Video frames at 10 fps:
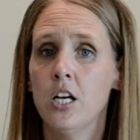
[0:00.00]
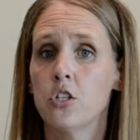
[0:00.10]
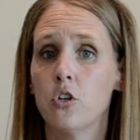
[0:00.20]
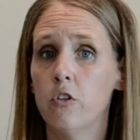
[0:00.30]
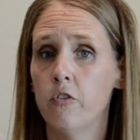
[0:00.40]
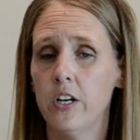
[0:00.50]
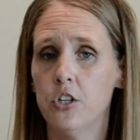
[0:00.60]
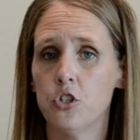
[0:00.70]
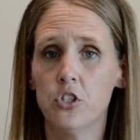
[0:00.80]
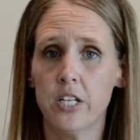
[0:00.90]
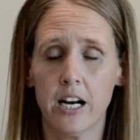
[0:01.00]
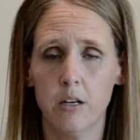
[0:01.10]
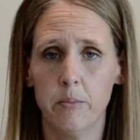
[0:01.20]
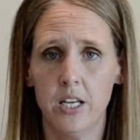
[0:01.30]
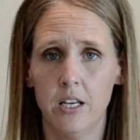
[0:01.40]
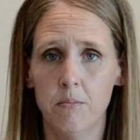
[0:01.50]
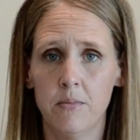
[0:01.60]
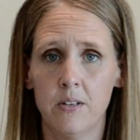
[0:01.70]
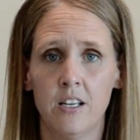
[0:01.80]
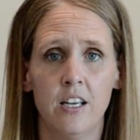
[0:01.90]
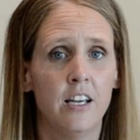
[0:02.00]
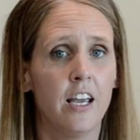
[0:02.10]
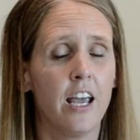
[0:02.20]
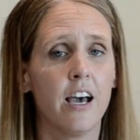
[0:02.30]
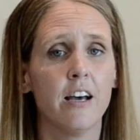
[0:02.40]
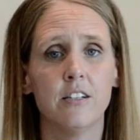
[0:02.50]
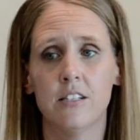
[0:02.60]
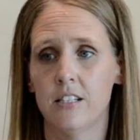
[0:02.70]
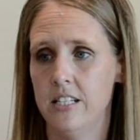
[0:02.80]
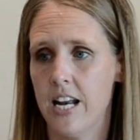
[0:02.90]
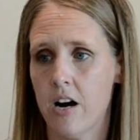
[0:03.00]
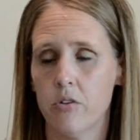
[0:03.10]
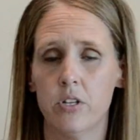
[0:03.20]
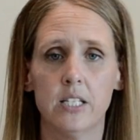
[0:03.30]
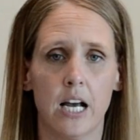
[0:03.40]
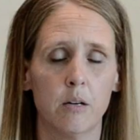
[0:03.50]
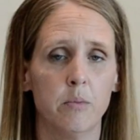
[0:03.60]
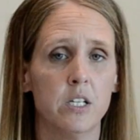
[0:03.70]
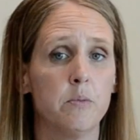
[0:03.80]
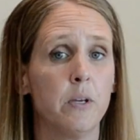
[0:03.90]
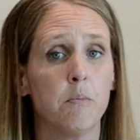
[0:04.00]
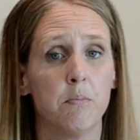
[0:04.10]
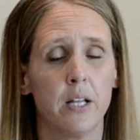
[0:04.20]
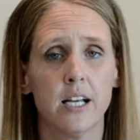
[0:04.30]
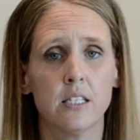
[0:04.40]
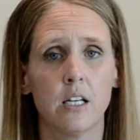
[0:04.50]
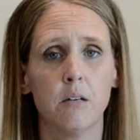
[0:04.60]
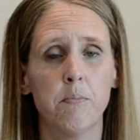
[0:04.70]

So you finish your sacrament hymn, and now the sacrament is being blessed and